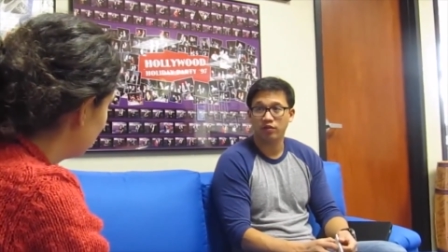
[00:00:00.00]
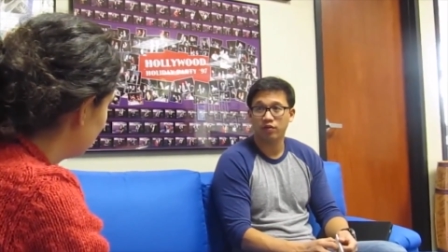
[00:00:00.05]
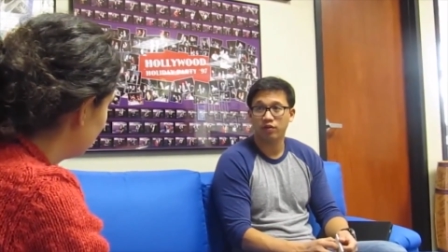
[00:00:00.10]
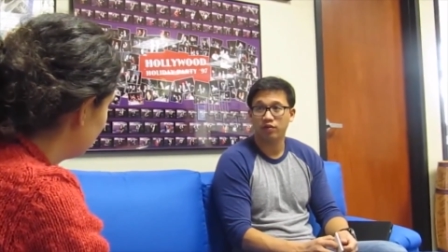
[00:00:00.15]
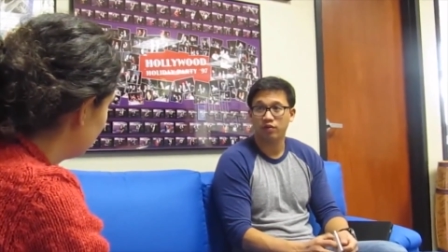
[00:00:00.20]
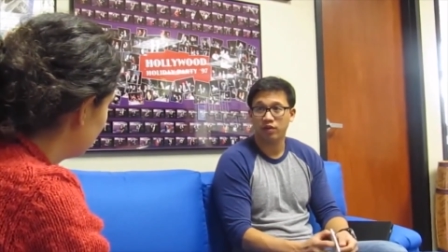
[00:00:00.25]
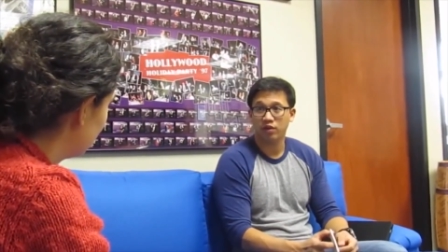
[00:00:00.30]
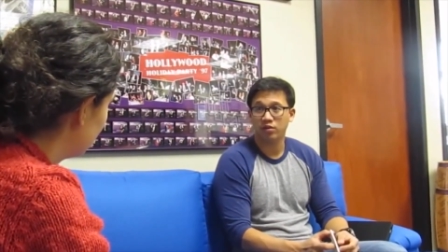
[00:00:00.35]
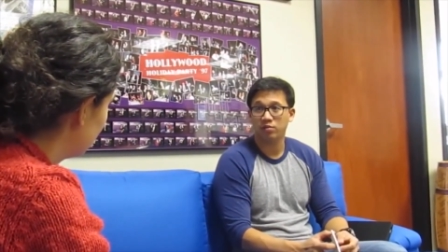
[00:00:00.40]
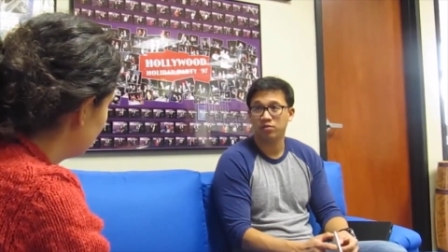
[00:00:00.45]
for
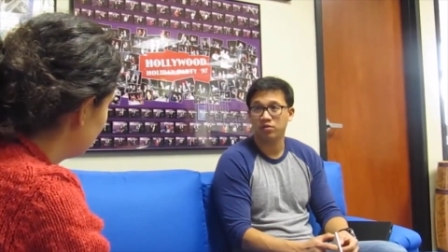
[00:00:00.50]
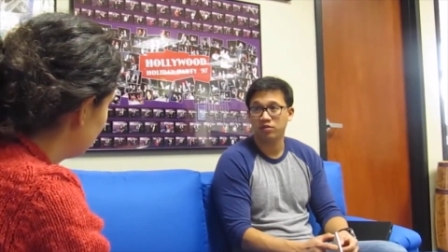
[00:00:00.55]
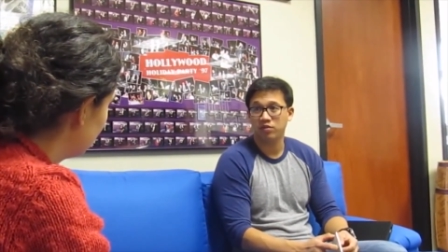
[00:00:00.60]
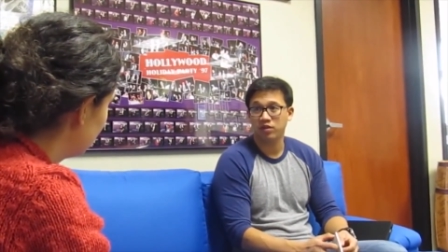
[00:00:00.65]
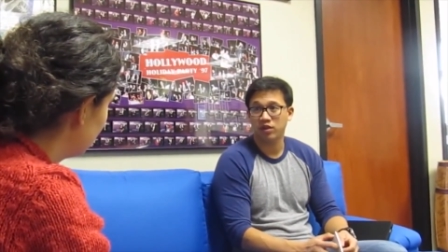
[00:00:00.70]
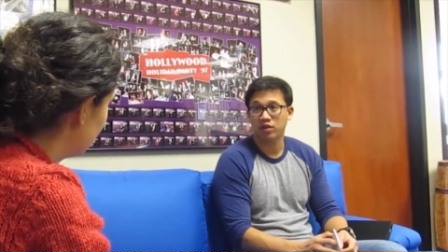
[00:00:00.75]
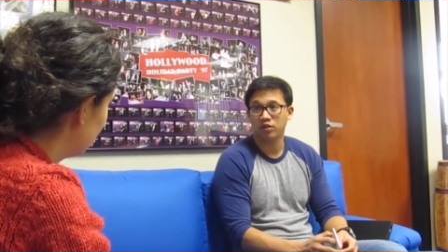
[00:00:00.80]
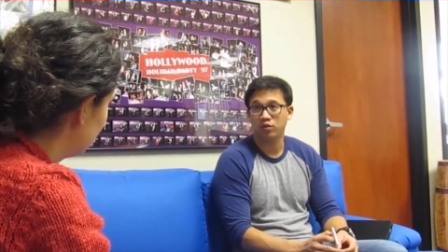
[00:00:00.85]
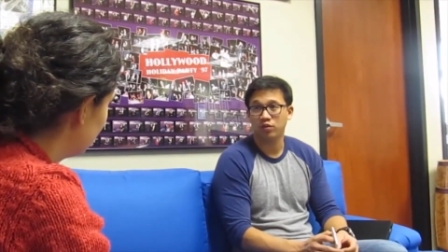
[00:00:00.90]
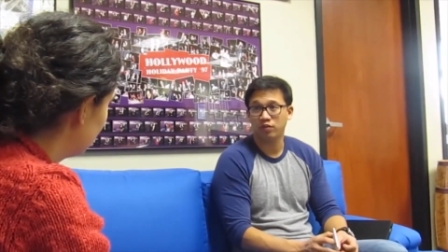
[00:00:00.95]
the victims of
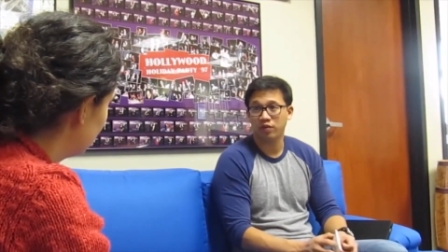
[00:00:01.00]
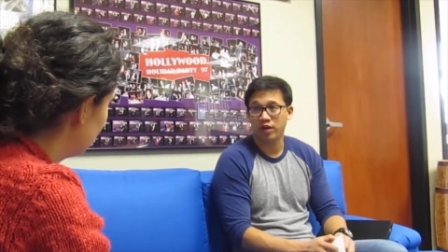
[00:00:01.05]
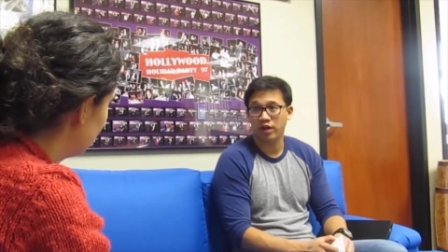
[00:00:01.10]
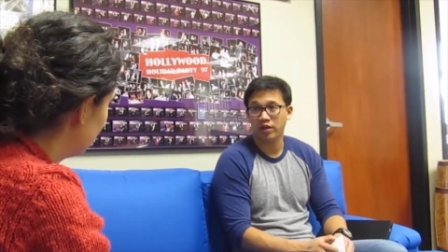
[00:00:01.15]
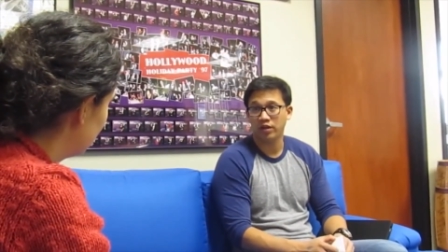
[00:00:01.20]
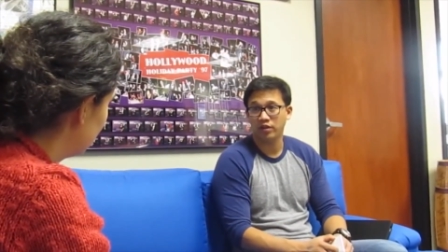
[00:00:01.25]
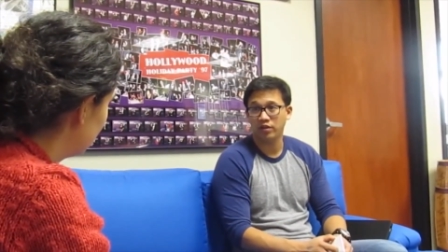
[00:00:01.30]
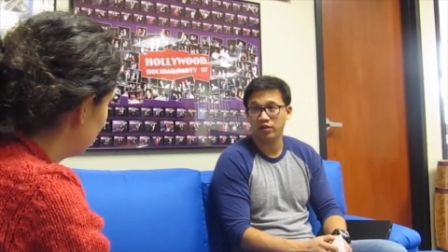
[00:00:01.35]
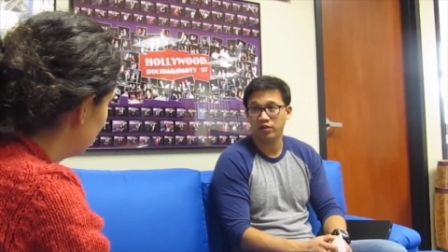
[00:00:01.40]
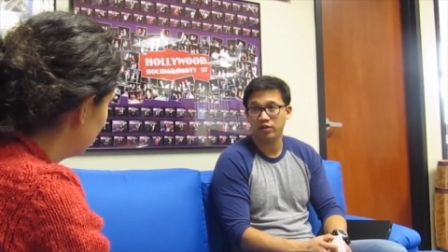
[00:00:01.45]
sexual
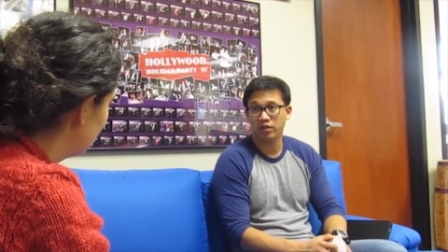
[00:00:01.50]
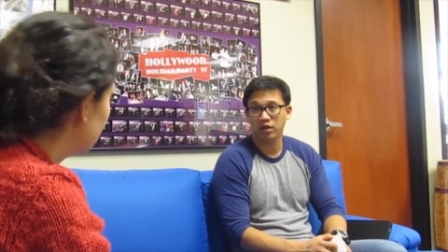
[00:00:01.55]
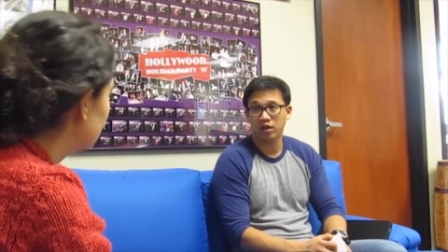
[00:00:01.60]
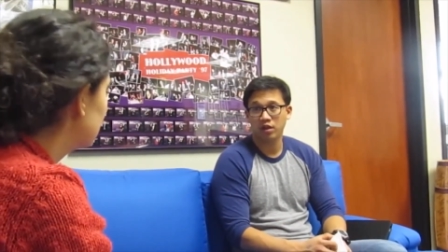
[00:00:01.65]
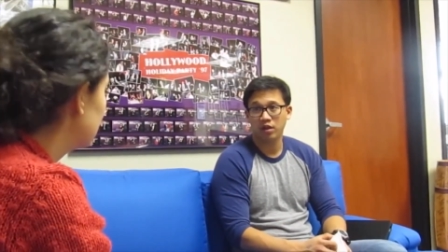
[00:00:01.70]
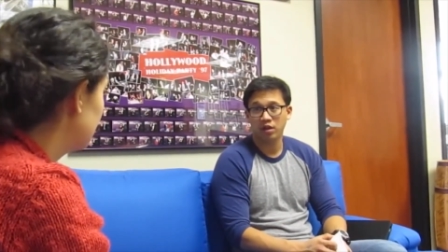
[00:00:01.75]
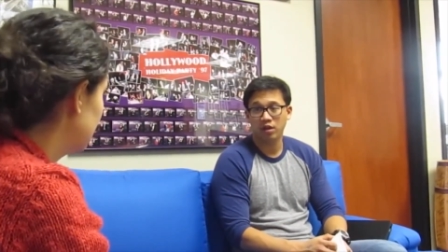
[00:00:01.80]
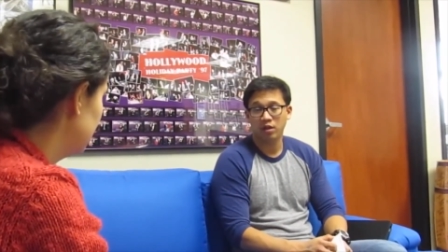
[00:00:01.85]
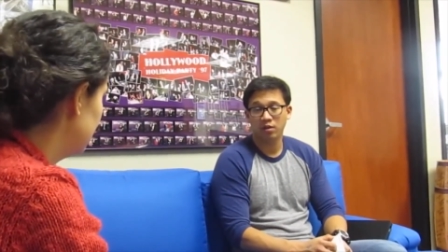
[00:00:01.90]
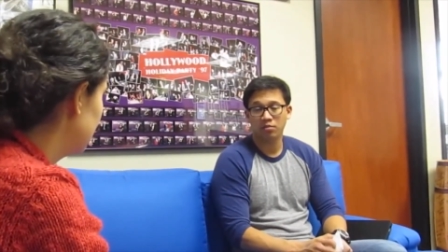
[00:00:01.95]
violence.
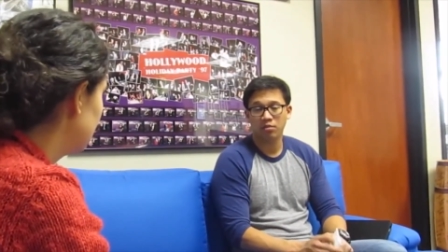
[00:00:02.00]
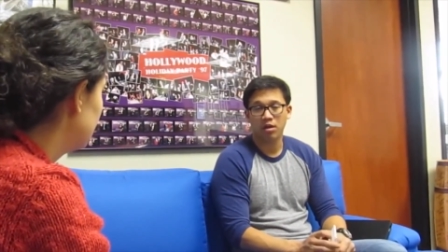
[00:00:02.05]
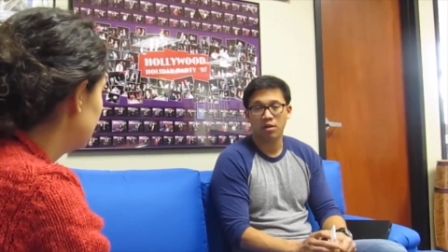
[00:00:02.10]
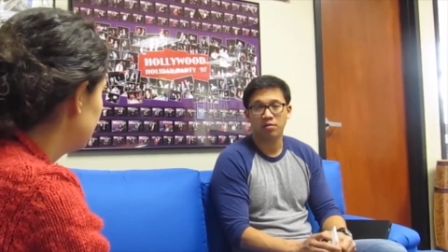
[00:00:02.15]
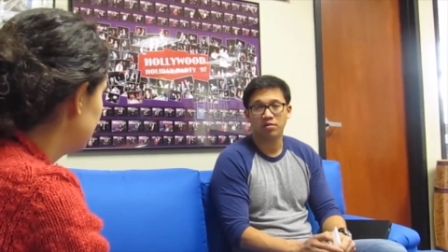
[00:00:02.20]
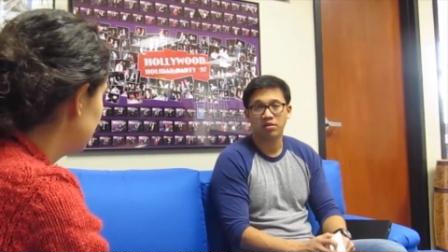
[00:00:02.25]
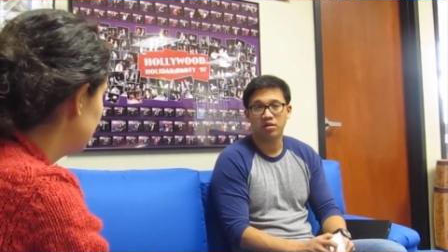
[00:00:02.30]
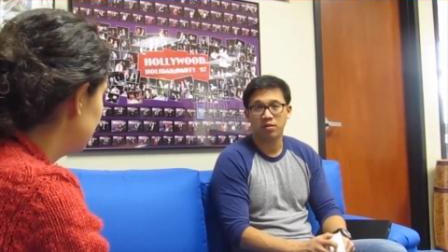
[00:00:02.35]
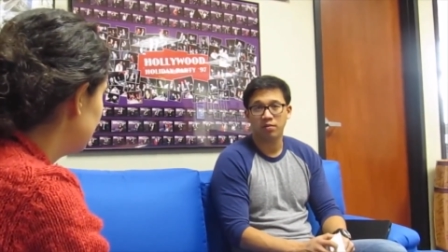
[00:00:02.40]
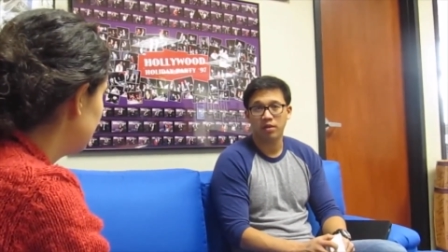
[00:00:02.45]
Mm-hmm.
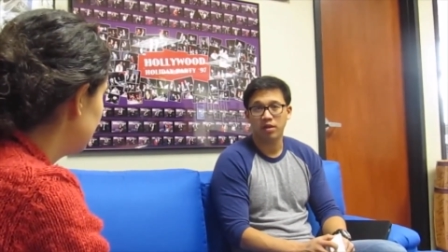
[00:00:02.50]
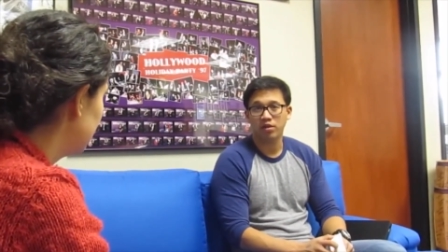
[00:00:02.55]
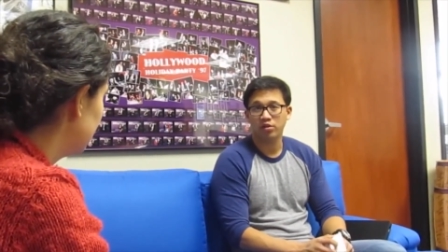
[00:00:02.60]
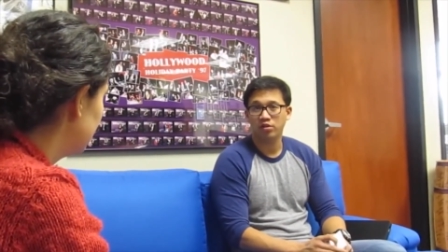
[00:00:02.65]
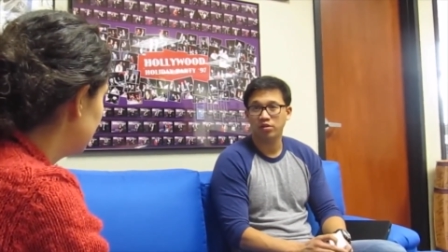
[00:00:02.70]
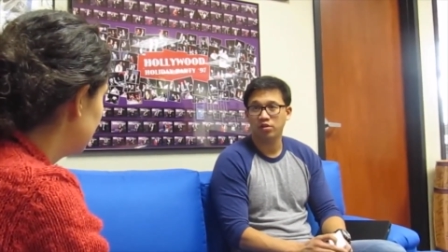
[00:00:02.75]
Promise I made